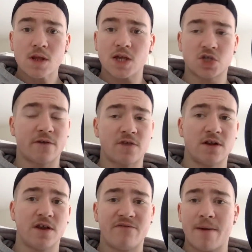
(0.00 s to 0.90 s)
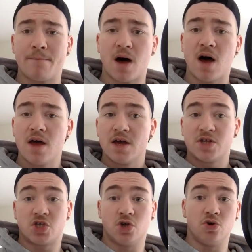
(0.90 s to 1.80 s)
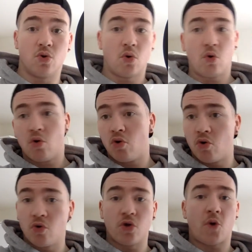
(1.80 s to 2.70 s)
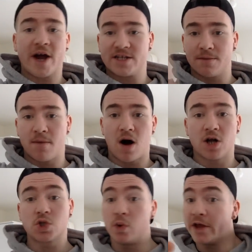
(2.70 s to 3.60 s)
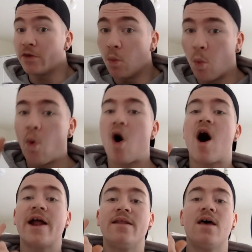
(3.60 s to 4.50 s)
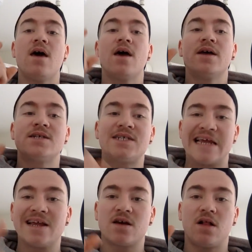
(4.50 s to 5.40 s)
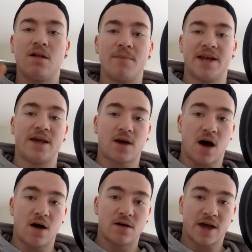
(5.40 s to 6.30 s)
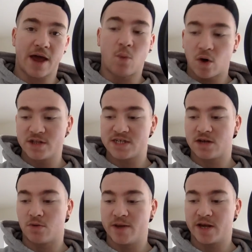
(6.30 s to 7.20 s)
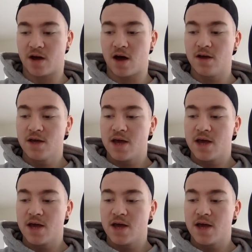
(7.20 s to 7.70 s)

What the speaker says: So I've done November to all the way to March with one single mini cut. Okay, one single mini cut.